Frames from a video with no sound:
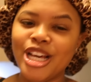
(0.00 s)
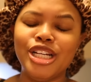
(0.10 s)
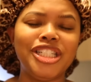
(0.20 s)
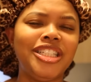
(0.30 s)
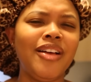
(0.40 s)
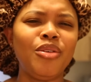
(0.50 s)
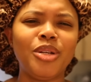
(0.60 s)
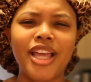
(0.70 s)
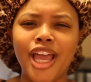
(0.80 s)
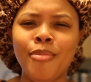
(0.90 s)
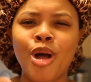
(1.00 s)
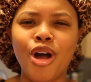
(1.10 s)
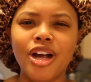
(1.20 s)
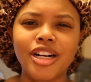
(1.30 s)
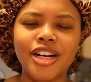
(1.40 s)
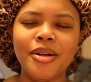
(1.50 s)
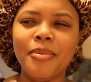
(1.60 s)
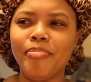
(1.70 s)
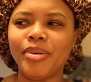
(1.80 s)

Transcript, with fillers: she definitely would have came harder,